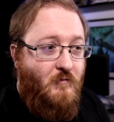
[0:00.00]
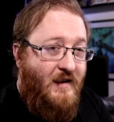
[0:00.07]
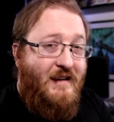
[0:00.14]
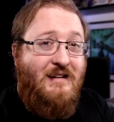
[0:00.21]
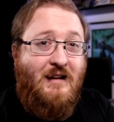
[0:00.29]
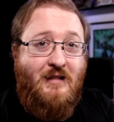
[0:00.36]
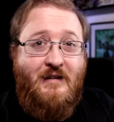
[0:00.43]

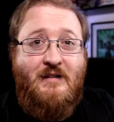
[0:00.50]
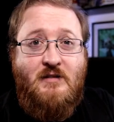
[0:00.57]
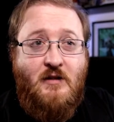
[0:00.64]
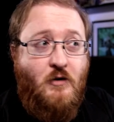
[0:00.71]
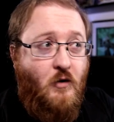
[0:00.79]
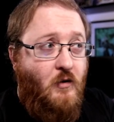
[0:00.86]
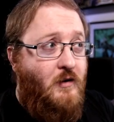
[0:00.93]
is at
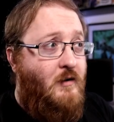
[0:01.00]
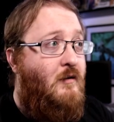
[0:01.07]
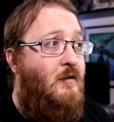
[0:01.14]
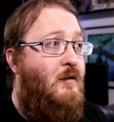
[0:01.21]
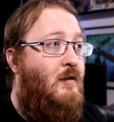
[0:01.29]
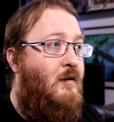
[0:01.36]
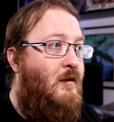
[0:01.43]
least good,
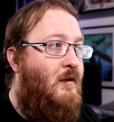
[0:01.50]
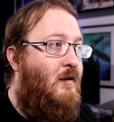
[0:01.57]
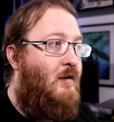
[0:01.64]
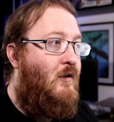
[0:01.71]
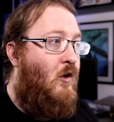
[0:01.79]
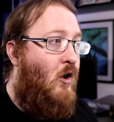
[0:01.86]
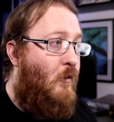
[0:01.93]

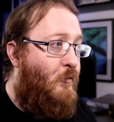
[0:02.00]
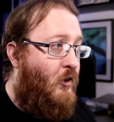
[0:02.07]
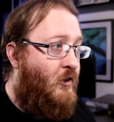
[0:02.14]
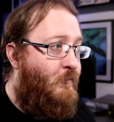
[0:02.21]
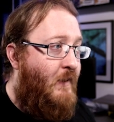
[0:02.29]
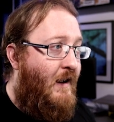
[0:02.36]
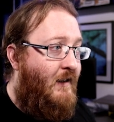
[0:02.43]
hot
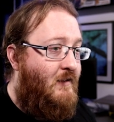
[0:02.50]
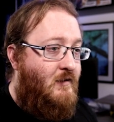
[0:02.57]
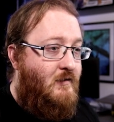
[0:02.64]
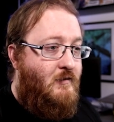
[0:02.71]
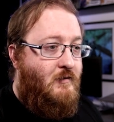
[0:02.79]
prospect,